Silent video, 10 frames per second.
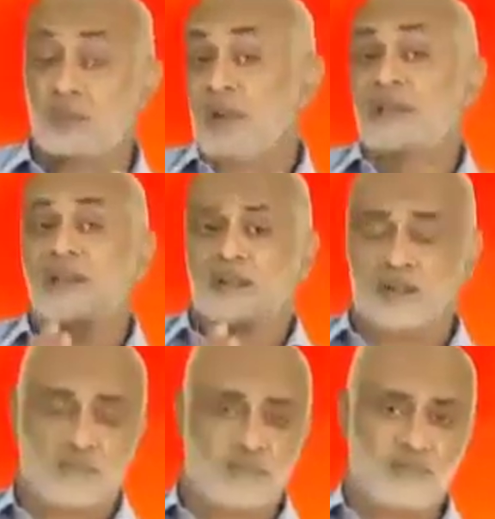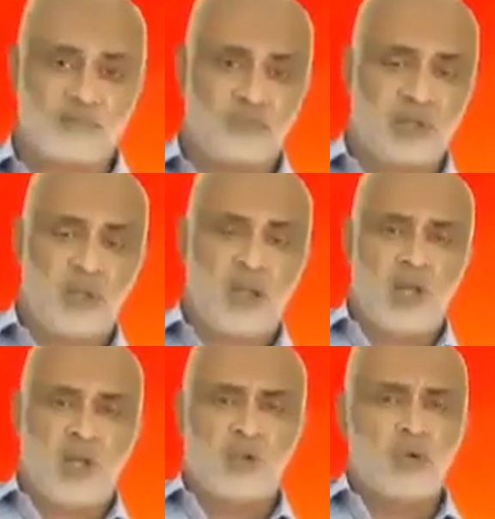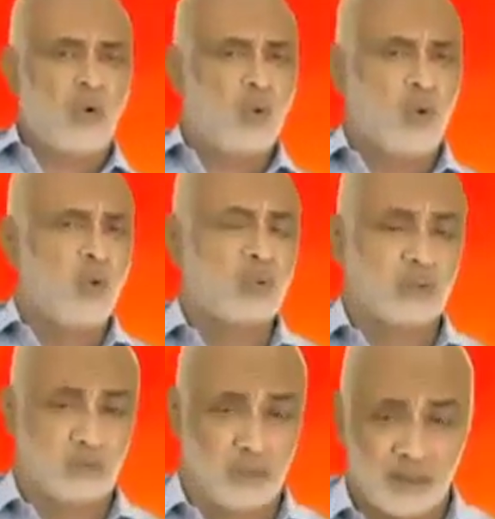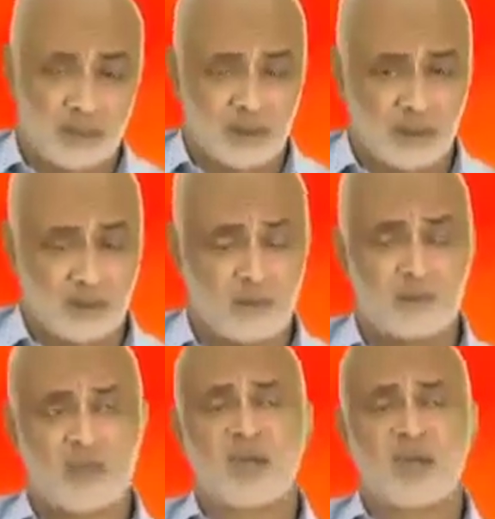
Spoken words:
predator. You know who's a predator?